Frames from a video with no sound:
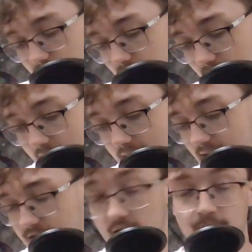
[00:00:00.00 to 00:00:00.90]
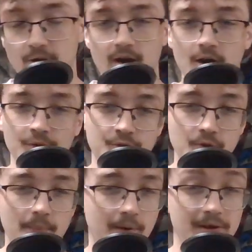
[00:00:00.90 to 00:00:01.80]
Yeah, I guess I'll do
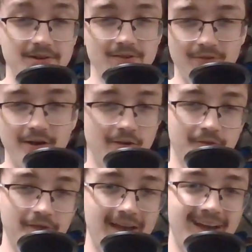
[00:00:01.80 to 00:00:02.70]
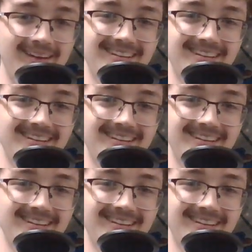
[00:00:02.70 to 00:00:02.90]
a predictions video for that.